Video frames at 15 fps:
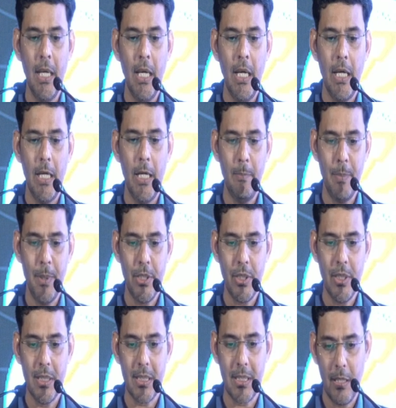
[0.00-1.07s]
In
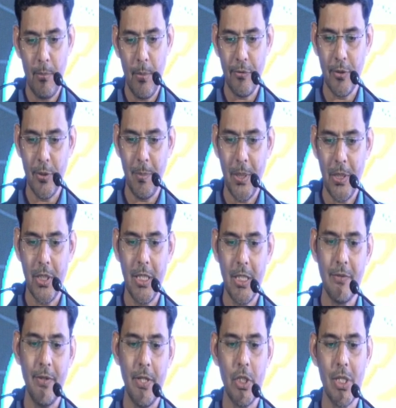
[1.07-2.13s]
patients, some of the patients
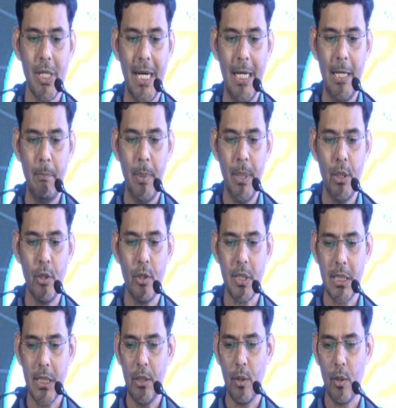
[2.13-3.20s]
were child B or
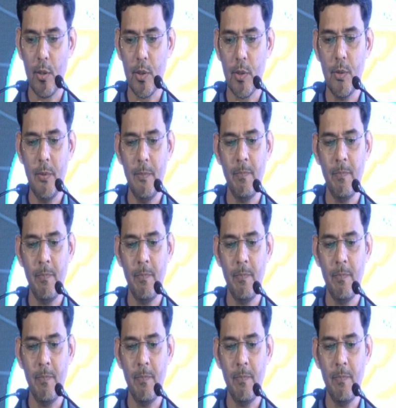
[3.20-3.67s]
C also.